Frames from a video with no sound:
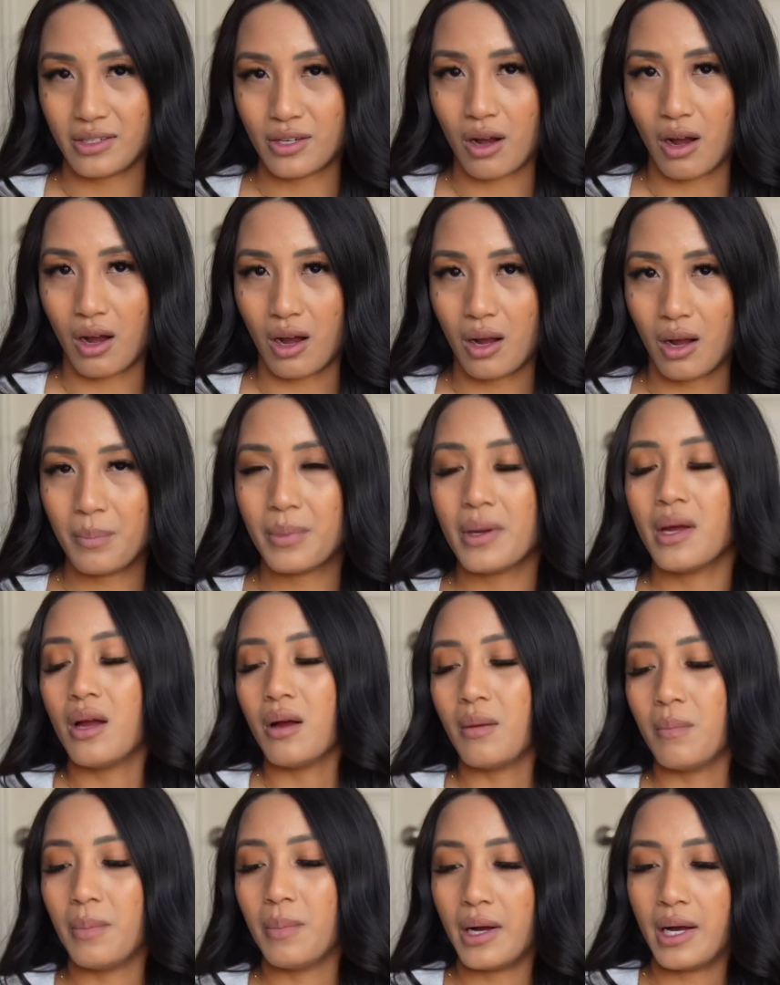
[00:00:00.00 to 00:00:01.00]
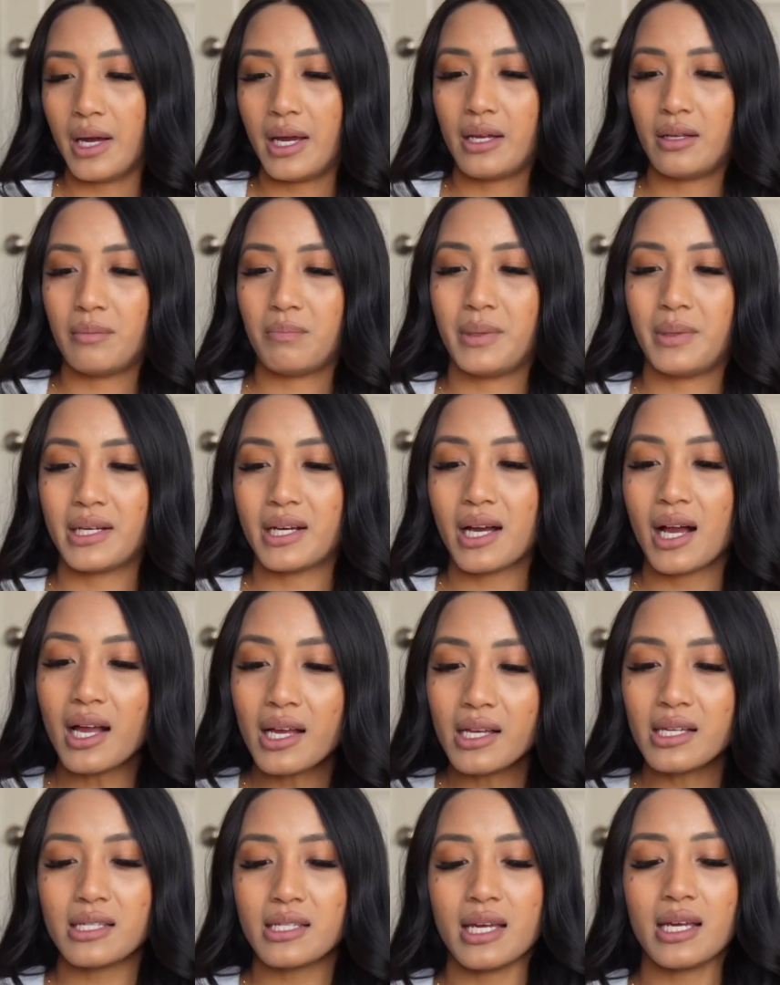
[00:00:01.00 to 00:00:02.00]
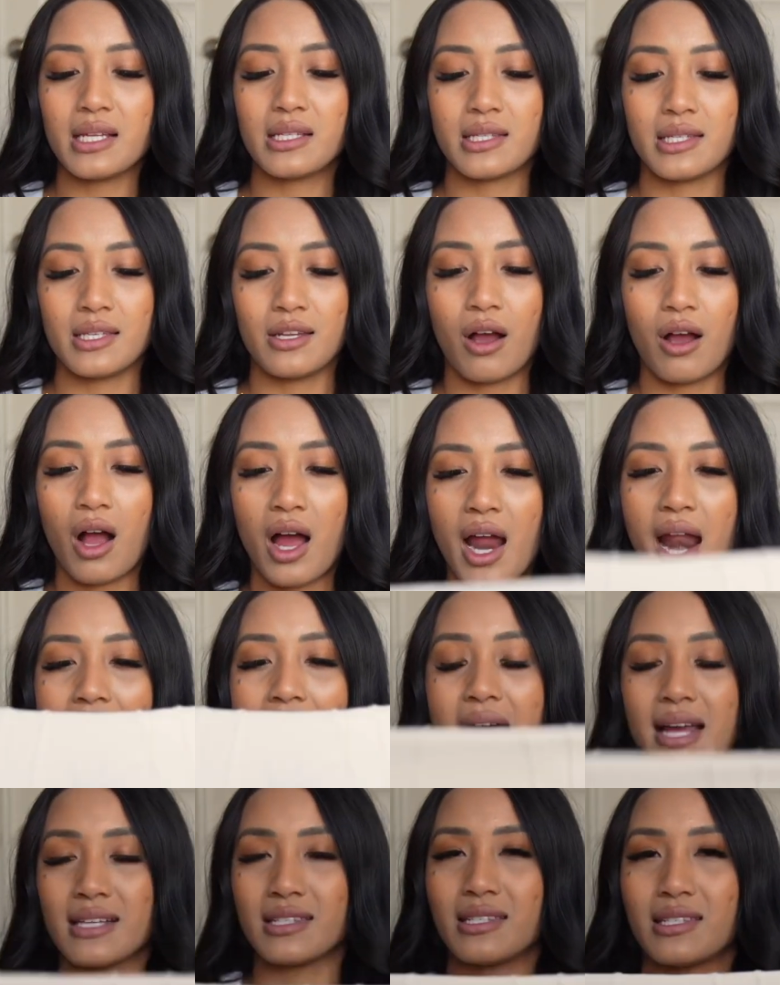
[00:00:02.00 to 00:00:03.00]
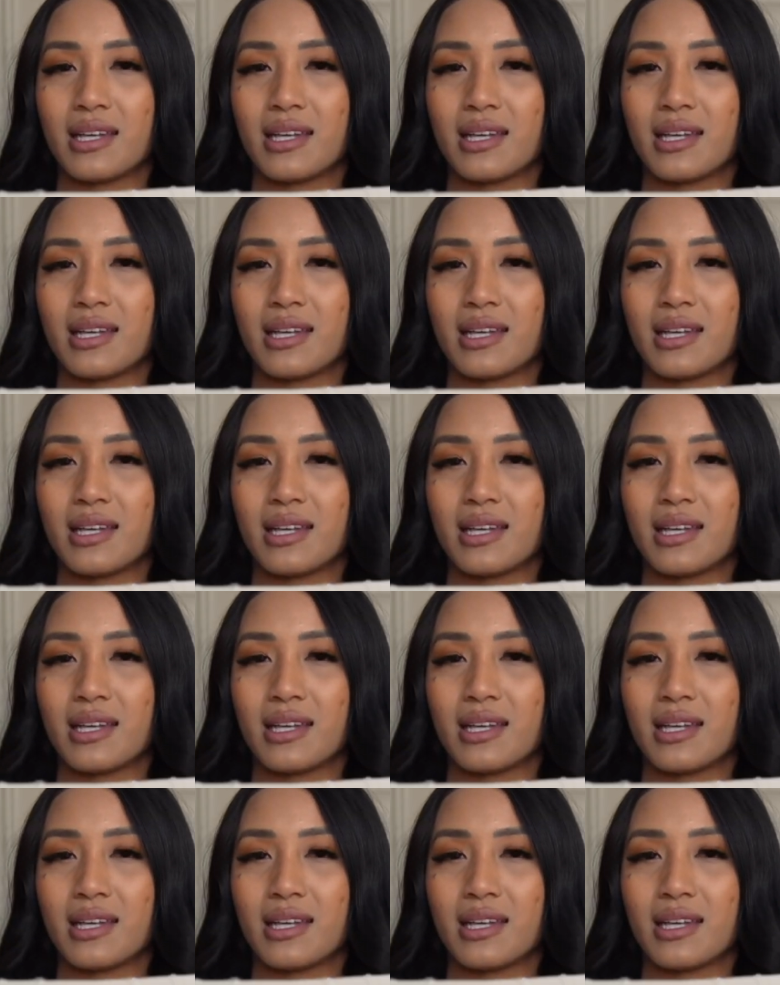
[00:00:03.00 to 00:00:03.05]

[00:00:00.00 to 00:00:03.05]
top, but because it's not as